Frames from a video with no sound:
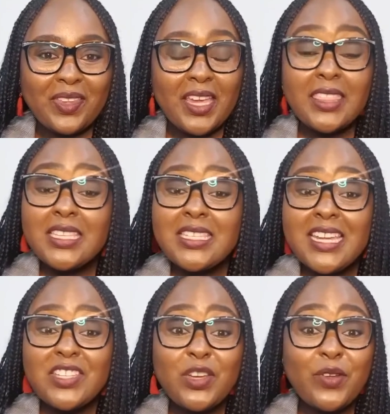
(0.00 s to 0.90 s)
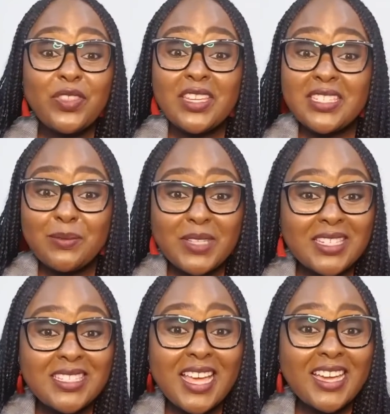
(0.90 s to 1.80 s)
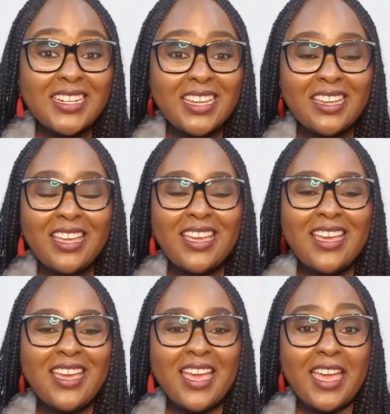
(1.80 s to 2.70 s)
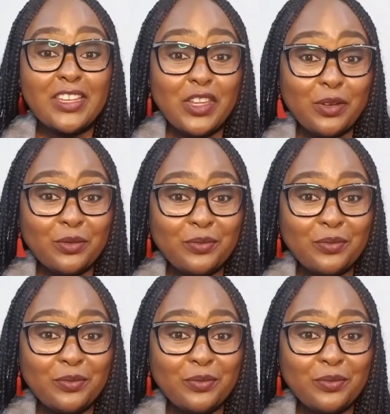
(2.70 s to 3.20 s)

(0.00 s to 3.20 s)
In this stage, everything seems exciting and new.